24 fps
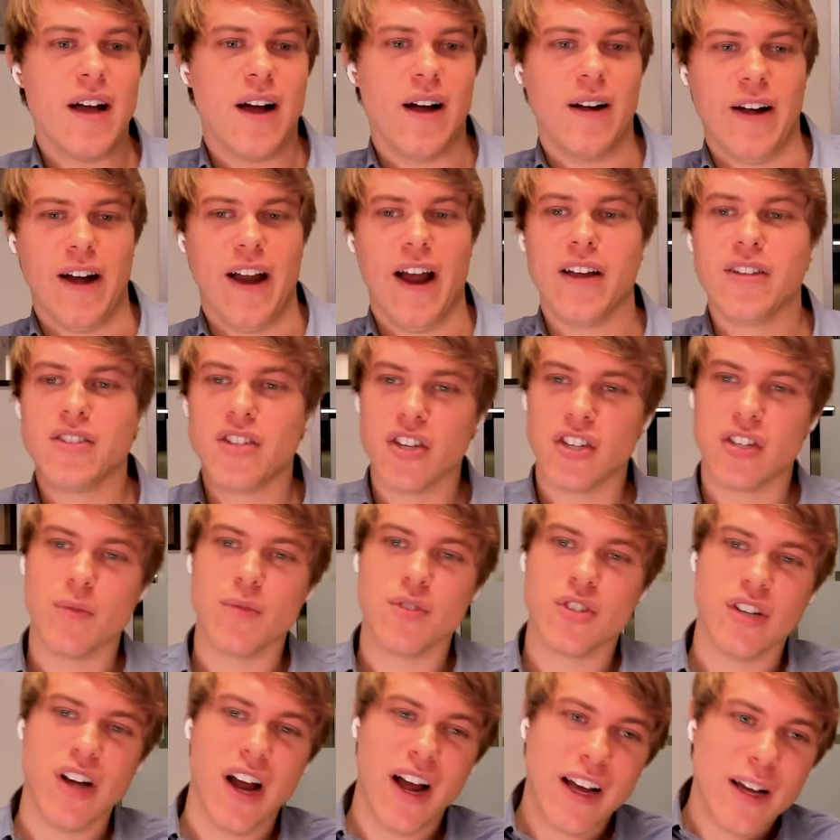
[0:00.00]
our AI
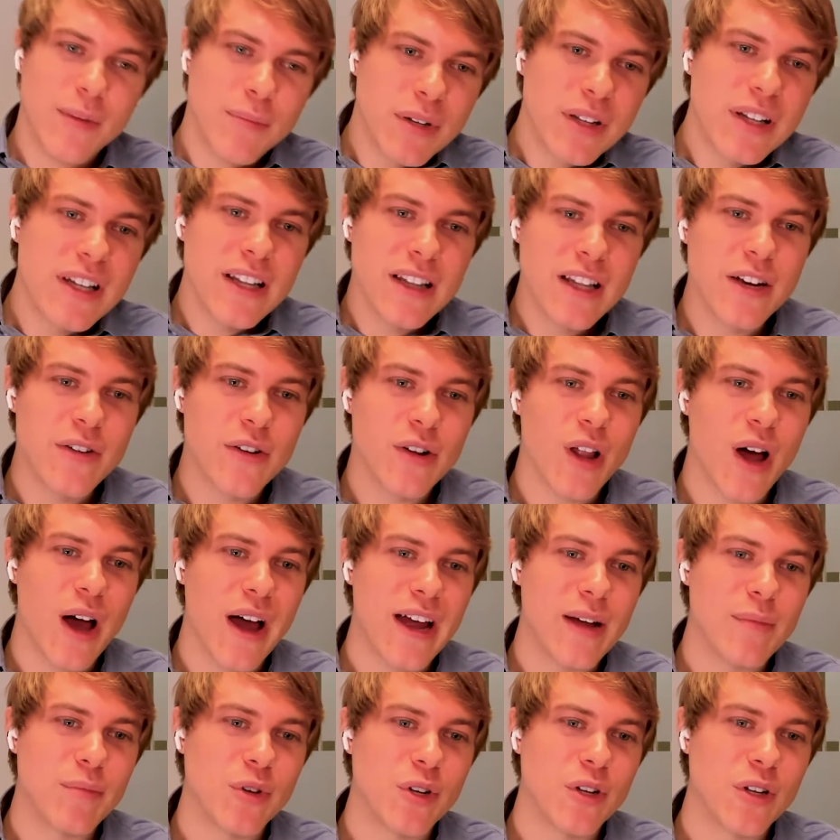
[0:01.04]
systems are not completely
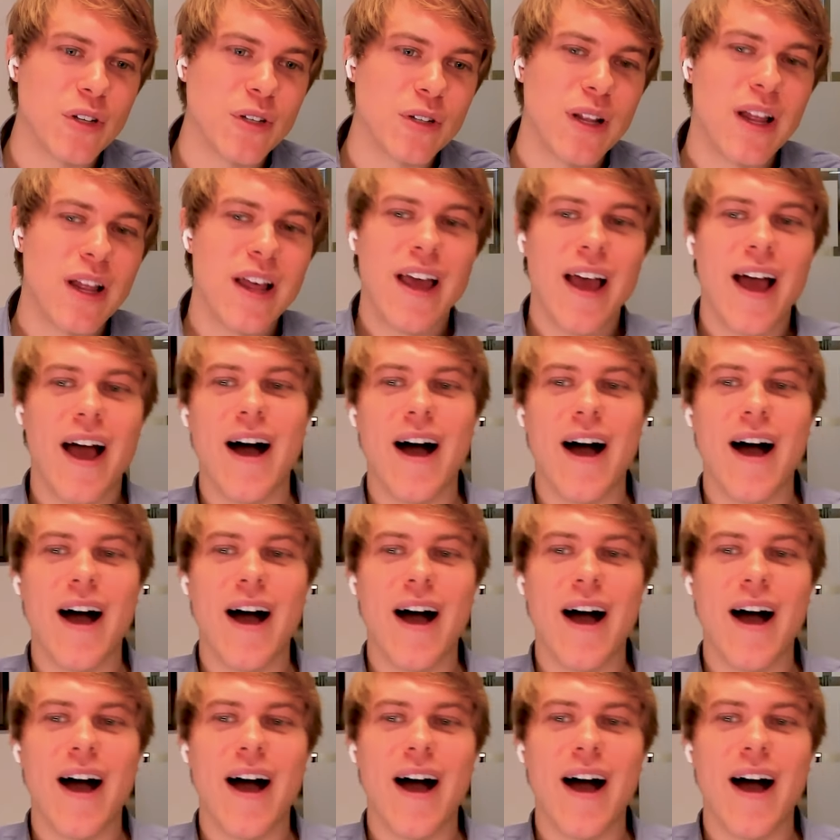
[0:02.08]
reliable.